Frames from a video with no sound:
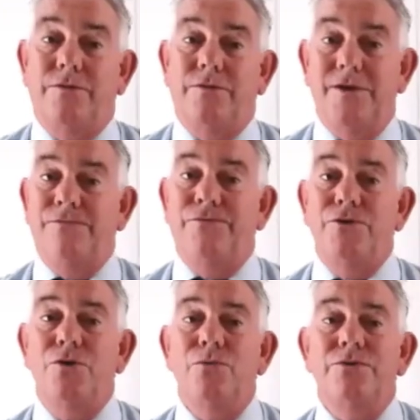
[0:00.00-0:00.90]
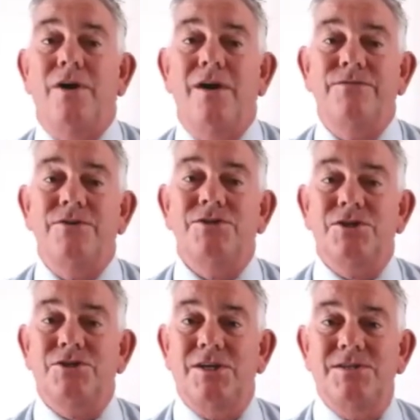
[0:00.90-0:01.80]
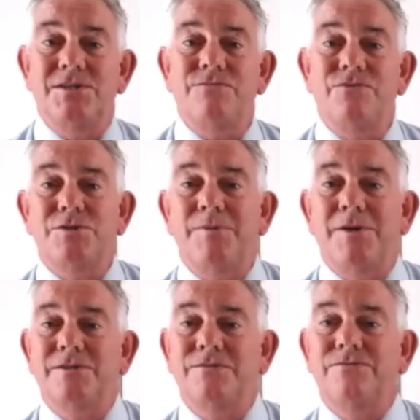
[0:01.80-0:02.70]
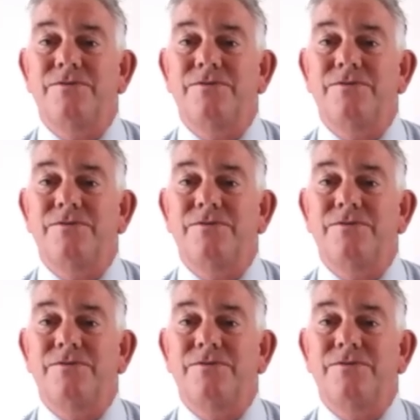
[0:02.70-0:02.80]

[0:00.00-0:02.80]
FIU would not have any successes in respect of